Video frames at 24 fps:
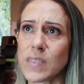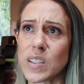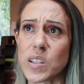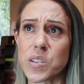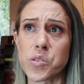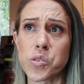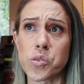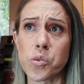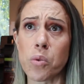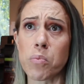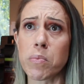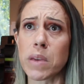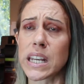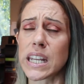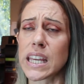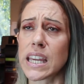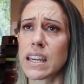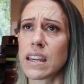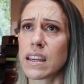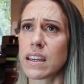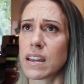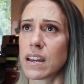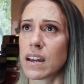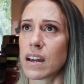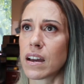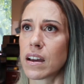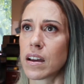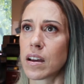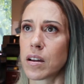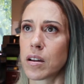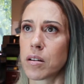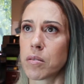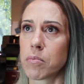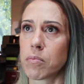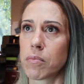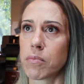so many
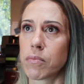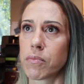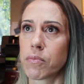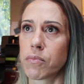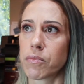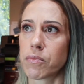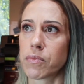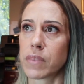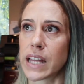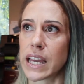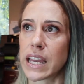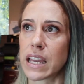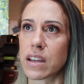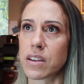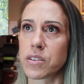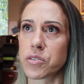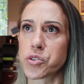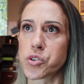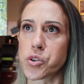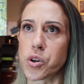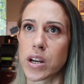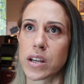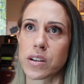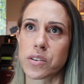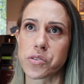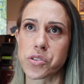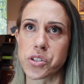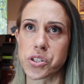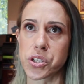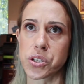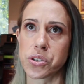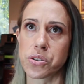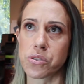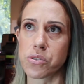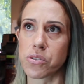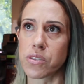like trails
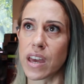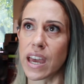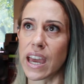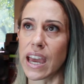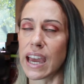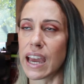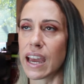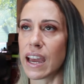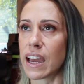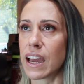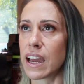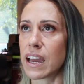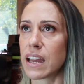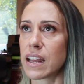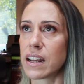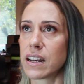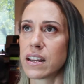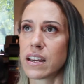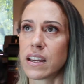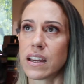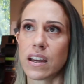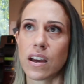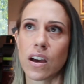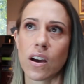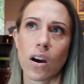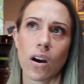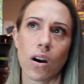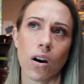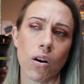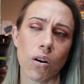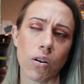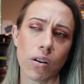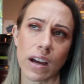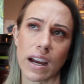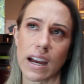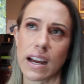too that had
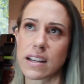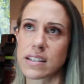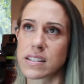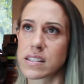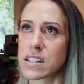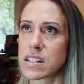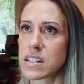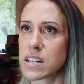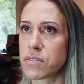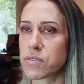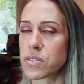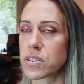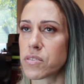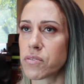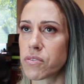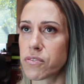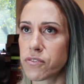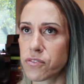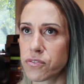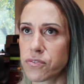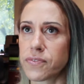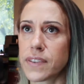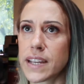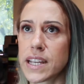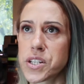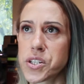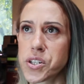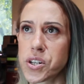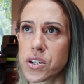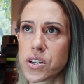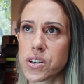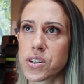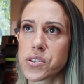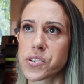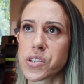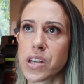all kinds of different
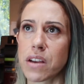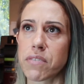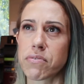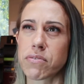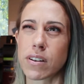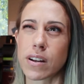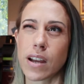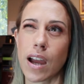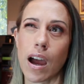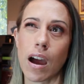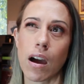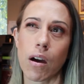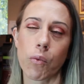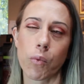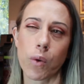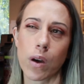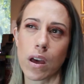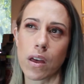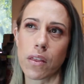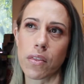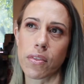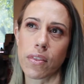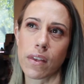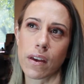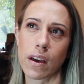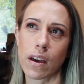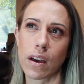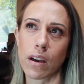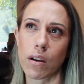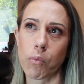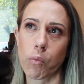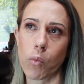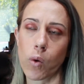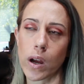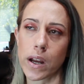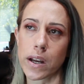features. I forgot what the
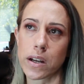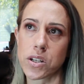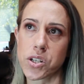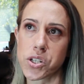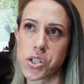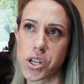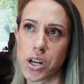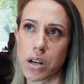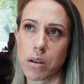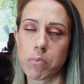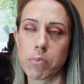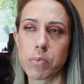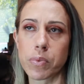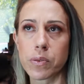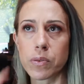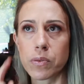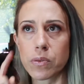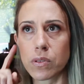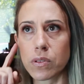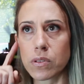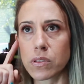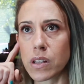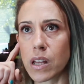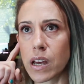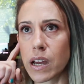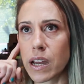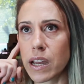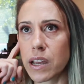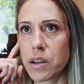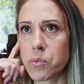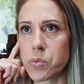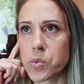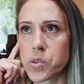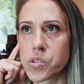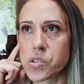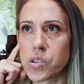one jump
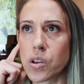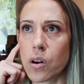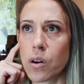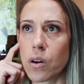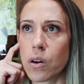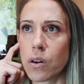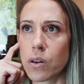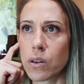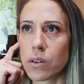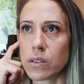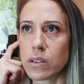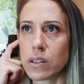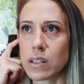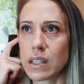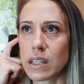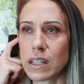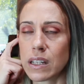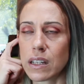line was called.